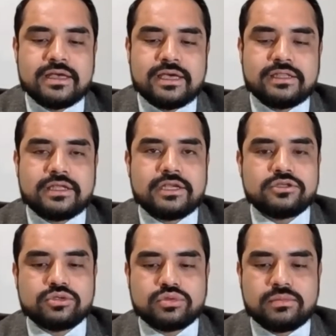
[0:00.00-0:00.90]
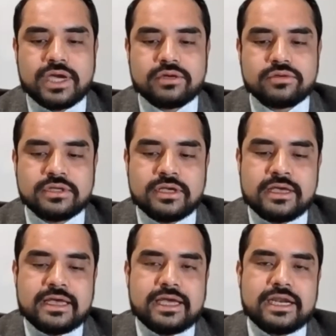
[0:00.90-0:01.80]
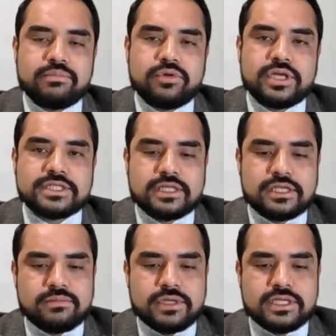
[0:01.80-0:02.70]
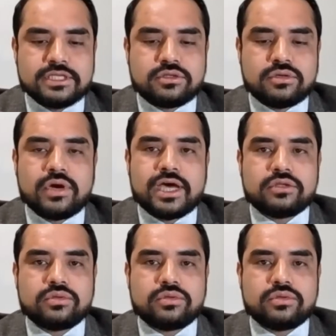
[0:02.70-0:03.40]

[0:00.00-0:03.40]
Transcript: Studies and specialized source in human rights